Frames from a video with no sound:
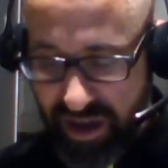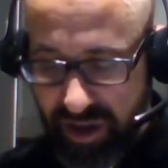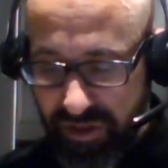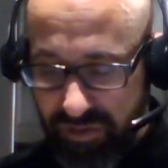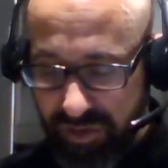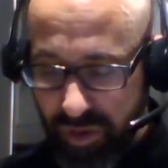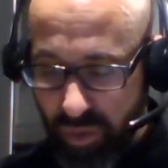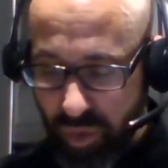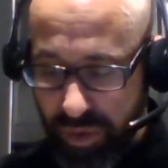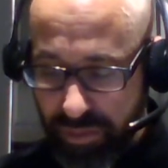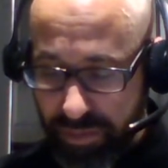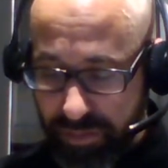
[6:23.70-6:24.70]
for the
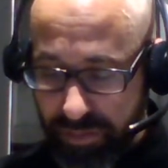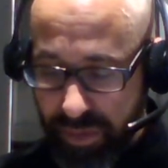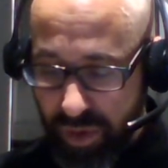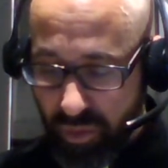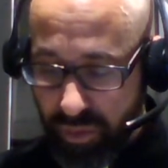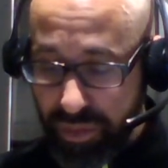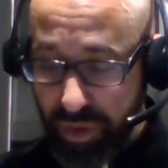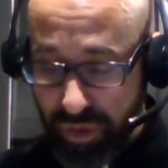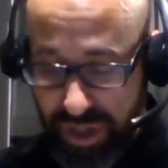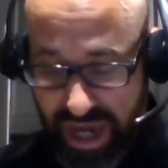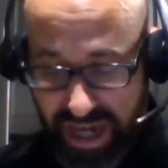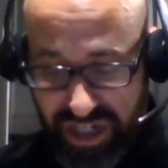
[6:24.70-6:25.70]
re
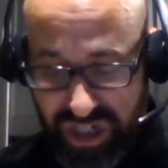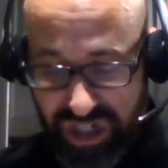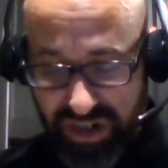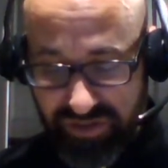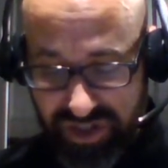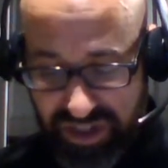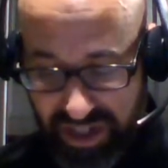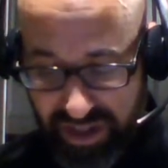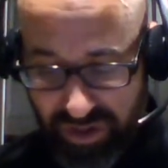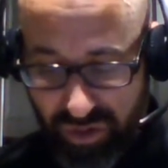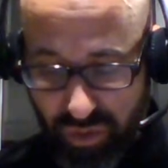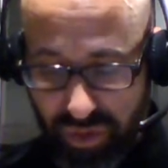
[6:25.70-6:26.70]
repudiation of
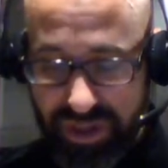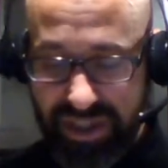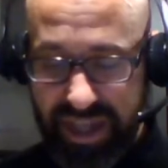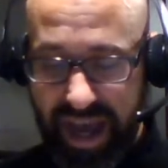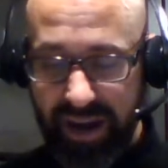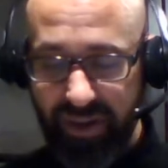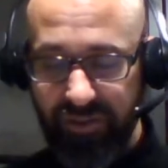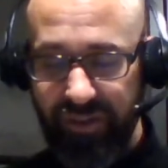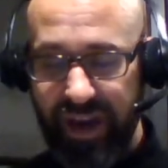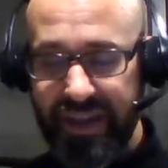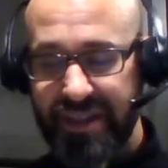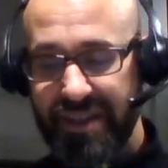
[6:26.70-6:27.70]
sin through his
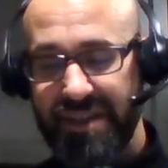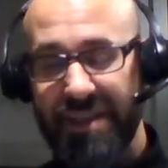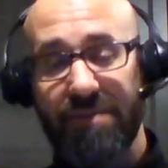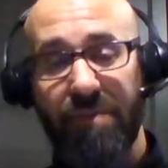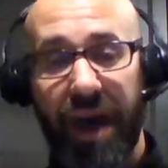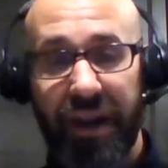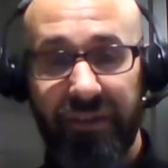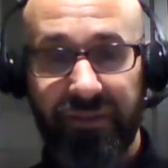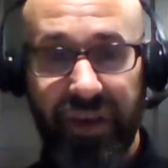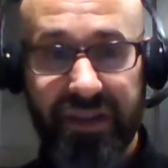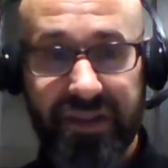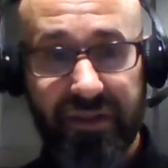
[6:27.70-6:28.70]
sacrifice is he
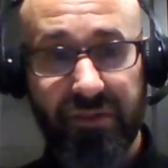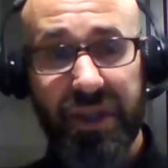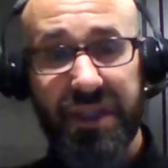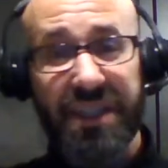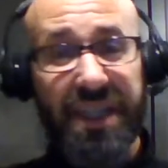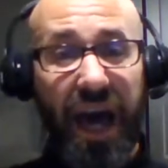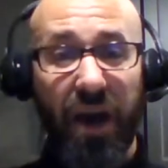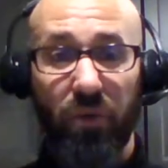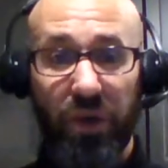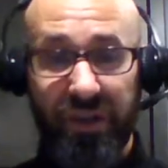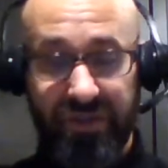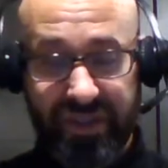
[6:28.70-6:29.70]
manifest. It means he got
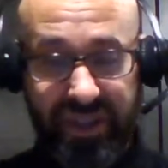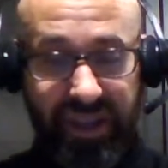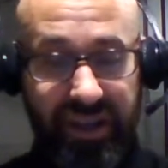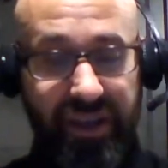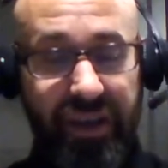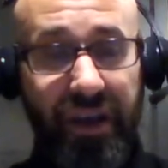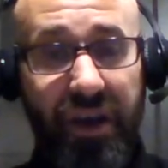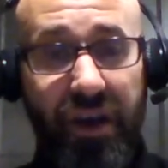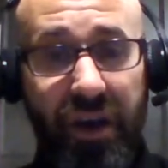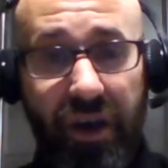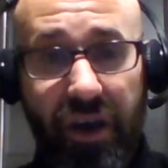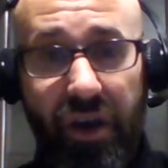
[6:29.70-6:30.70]
rid of sin
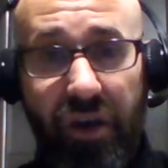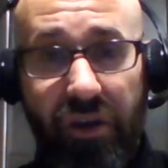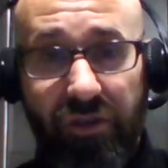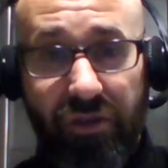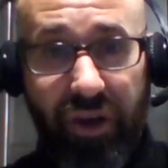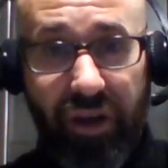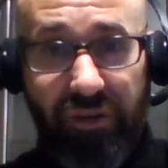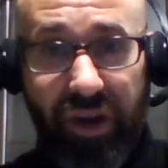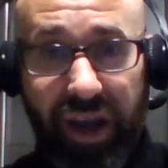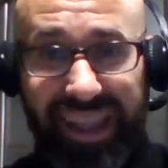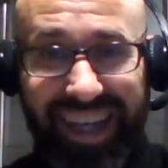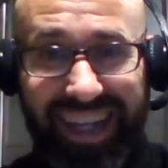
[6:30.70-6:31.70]
forever.
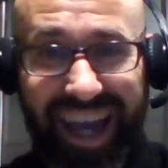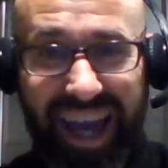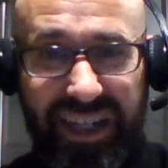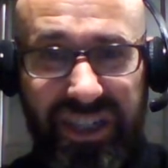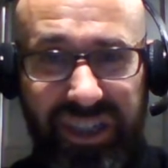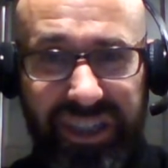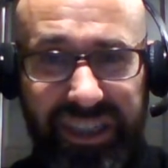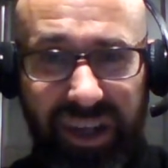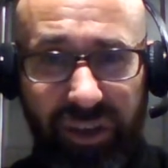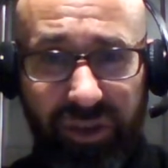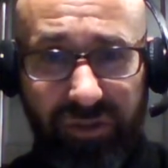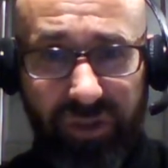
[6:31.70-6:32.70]
I like actually
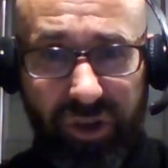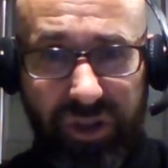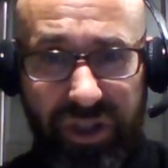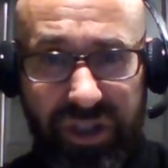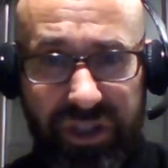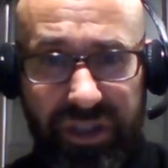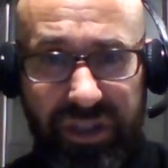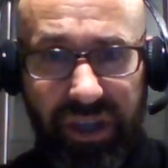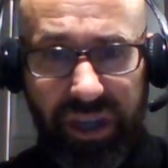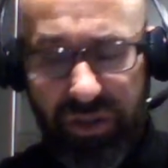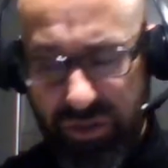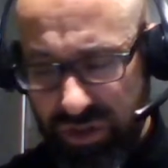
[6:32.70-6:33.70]
other versions. I
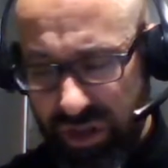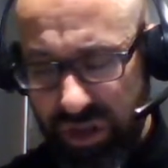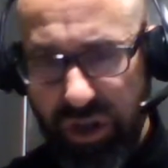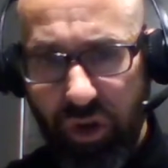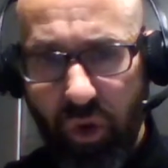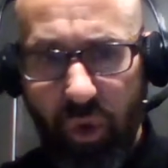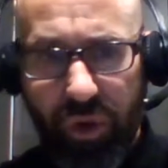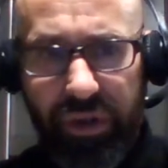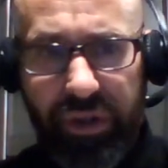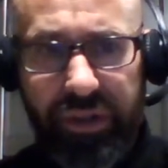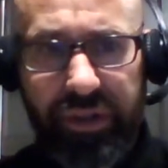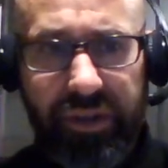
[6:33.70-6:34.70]
use the
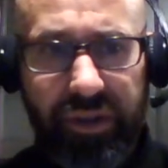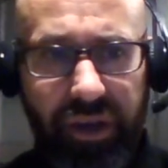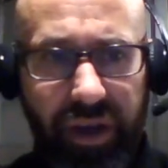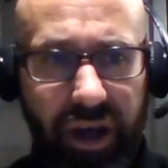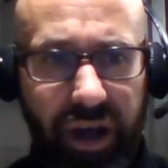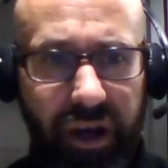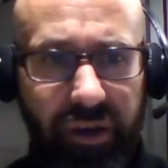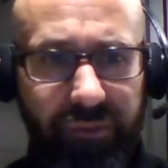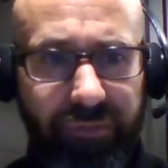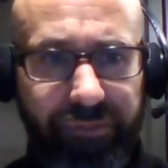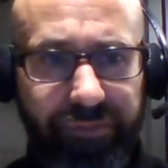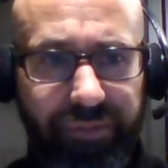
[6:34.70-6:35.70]
concordant
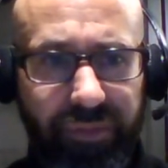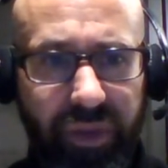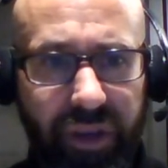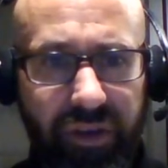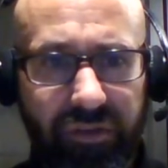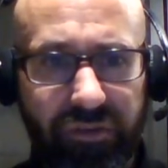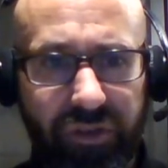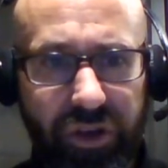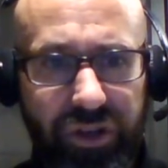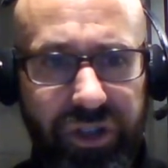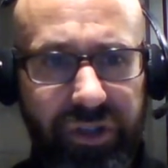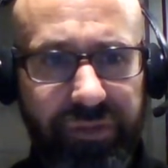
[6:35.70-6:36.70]
um,
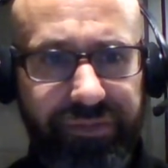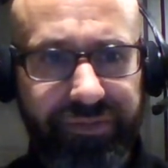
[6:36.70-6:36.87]
version